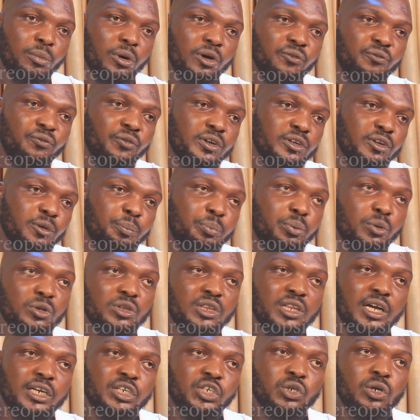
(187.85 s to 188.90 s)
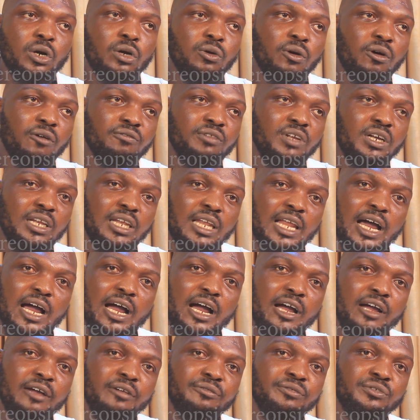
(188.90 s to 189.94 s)
but for the protection of the
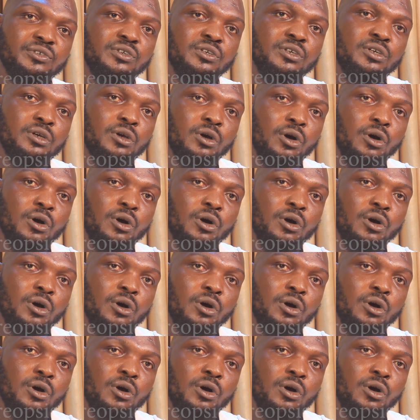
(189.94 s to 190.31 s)
lives